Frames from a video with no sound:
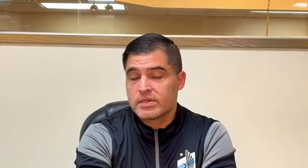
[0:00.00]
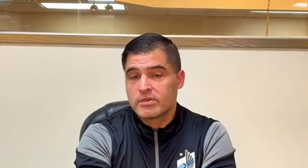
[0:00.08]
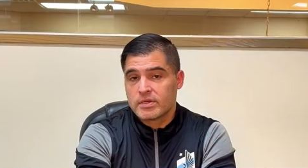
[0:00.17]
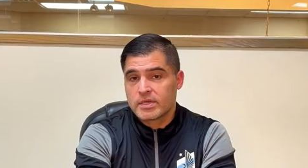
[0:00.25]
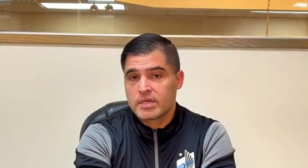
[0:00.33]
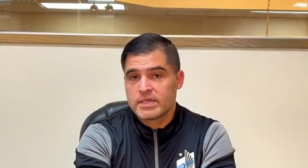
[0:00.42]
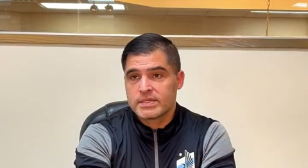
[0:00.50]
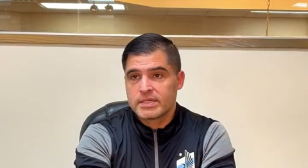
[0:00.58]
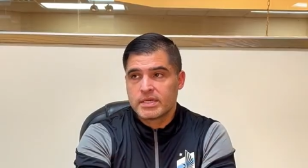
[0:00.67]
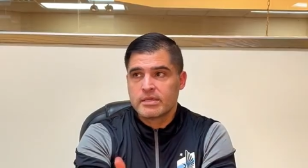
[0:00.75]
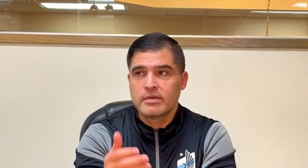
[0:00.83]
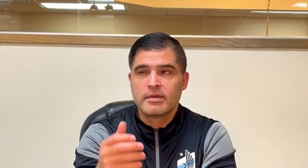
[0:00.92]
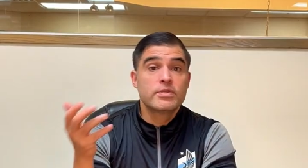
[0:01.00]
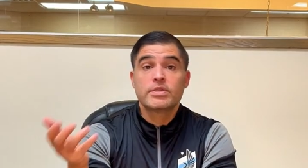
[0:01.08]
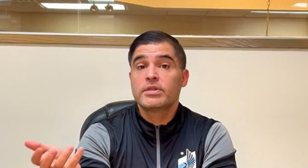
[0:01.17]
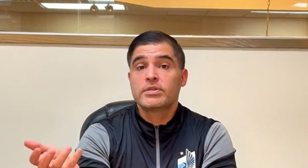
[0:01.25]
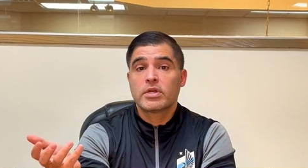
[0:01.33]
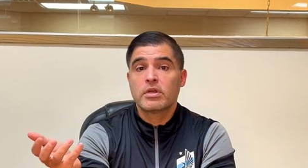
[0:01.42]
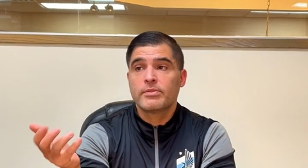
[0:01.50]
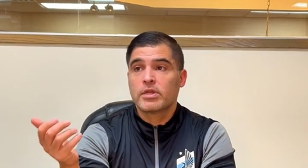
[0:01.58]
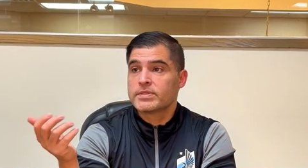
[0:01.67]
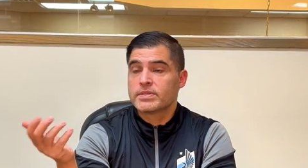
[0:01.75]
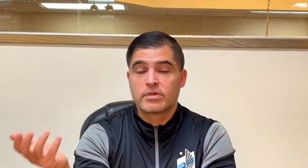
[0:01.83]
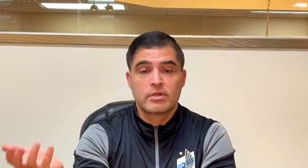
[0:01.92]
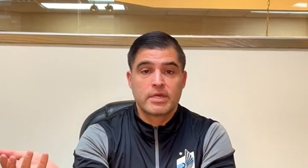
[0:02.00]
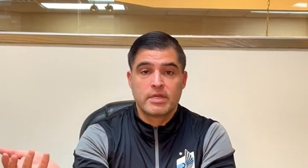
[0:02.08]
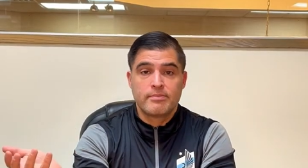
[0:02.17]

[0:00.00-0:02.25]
and they're in custody, usually determine, is there going to be any